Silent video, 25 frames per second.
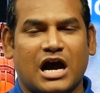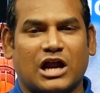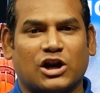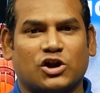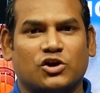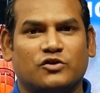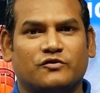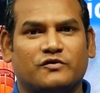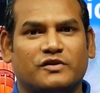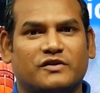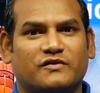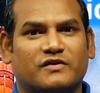
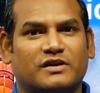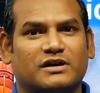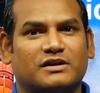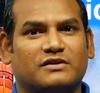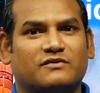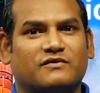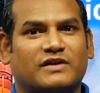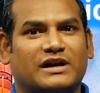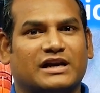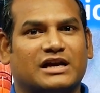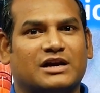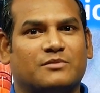Hello everyone,
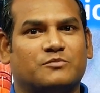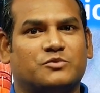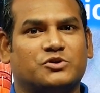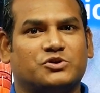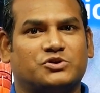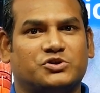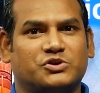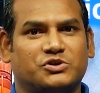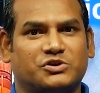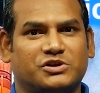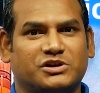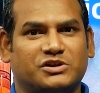welcome
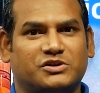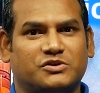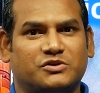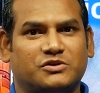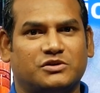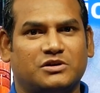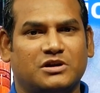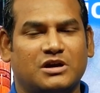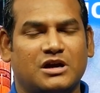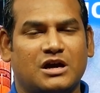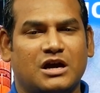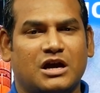to
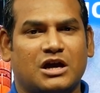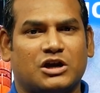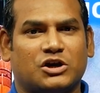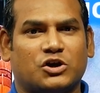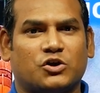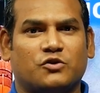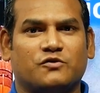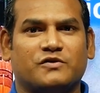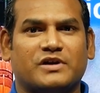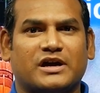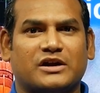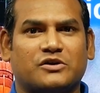Tuteetute.
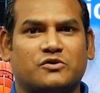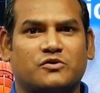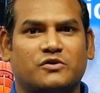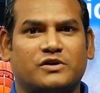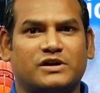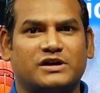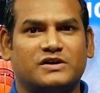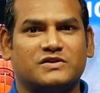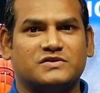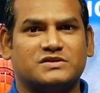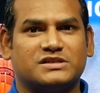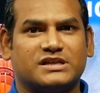Now we are
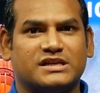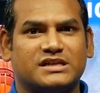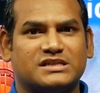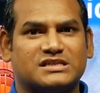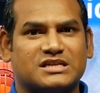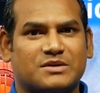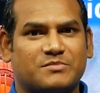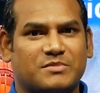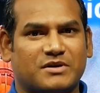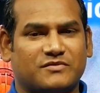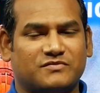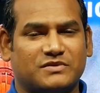going to see
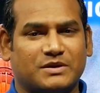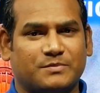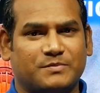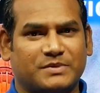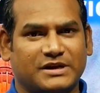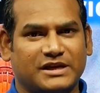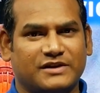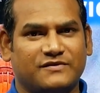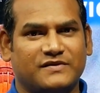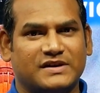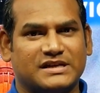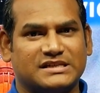some of the
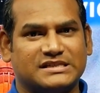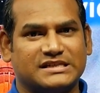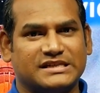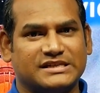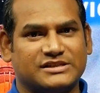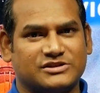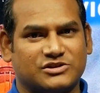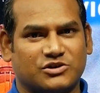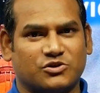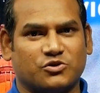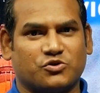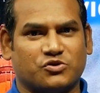previous
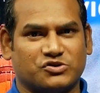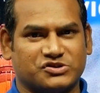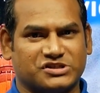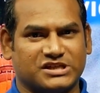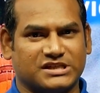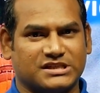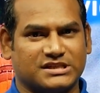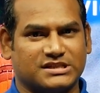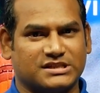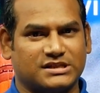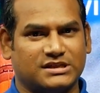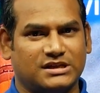ISRO
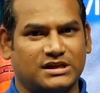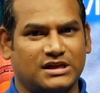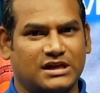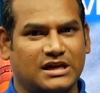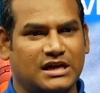questions.